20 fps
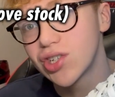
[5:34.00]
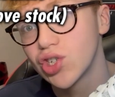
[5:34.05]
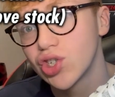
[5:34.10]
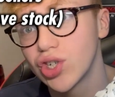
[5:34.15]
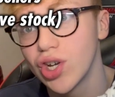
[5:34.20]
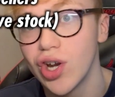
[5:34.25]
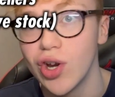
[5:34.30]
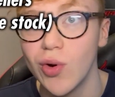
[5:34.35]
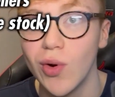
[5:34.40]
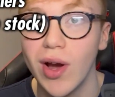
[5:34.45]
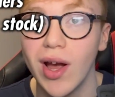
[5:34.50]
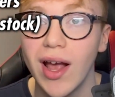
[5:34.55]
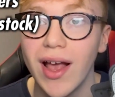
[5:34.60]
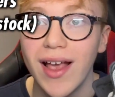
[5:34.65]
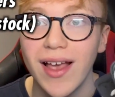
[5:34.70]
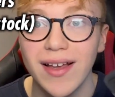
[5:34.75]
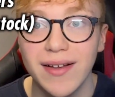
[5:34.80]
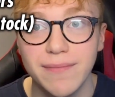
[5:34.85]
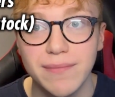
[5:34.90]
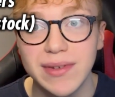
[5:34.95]
shoe.
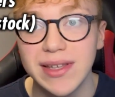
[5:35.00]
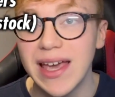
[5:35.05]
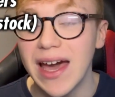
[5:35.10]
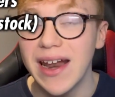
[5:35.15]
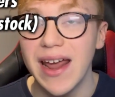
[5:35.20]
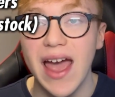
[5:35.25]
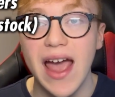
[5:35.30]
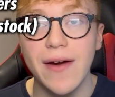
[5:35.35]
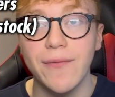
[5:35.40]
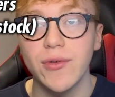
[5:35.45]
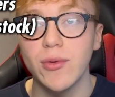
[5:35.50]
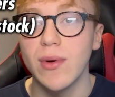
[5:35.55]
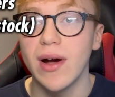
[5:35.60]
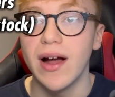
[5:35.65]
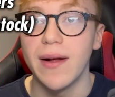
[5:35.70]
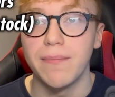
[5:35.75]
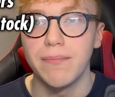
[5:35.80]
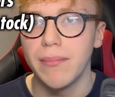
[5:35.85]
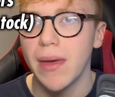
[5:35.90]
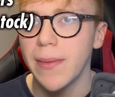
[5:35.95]
Get it
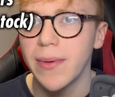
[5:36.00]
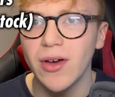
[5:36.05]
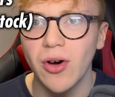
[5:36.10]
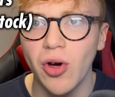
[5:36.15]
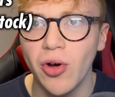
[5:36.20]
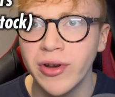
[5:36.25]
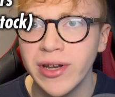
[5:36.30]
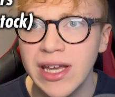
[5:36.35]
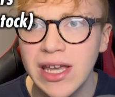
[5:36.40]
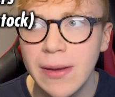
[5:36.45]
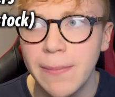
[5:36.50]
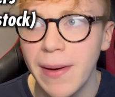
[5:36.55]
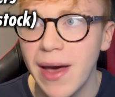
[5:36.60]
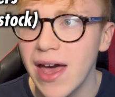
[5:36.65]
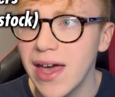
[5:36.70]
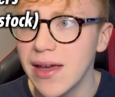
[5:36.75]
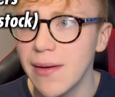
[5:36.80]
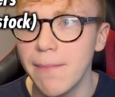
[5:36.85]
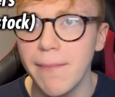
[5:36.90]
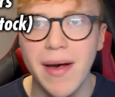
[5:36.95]
everywhere. Maybe on
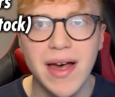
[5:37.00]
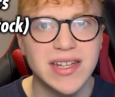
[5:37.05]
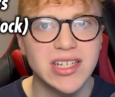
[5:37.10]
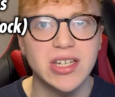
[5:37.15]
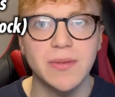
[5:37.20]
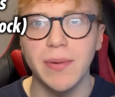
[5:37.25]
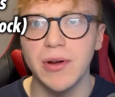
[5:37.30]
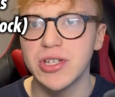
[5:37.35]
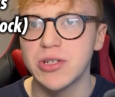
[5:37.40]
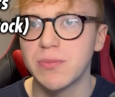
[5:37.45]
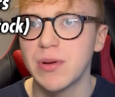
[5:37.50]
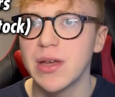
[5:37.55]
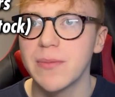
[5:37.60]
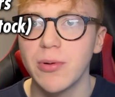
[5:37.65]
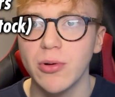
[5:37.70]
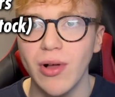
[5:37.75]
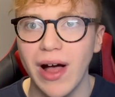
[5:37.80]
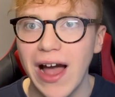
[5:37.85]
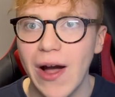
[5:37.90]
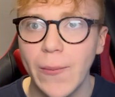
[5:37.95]
eBay, message a bunch of
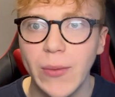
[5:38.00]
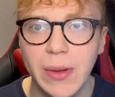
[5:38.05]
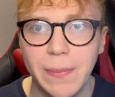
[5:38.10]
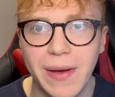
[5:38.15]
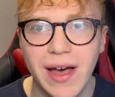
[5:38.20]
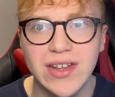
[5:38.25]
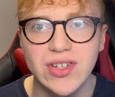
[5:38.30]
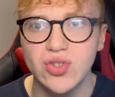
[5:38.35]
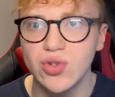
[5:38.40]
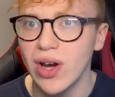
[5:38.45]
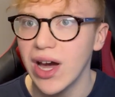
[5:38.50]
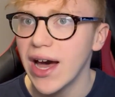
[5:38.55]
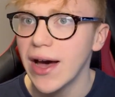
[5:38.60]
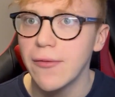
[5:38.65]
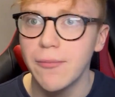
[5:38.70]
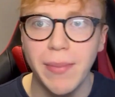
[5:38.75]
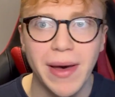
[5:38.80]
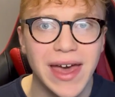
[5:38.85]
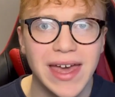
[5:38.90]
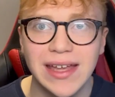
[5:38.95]
people. How many pairs do you
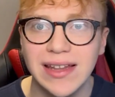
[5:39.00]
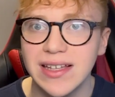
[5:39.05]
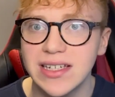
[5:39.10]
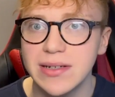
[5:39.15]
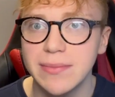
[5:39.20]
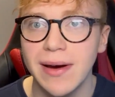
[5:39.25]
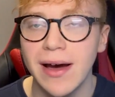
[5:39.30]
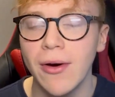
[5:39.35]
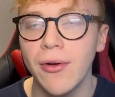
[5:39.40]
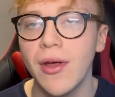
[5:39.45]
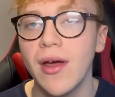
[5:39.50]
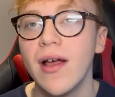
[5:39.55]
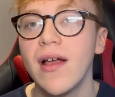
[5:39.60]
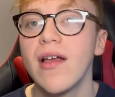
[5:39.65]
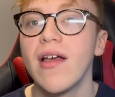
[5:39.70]
have paying this amount?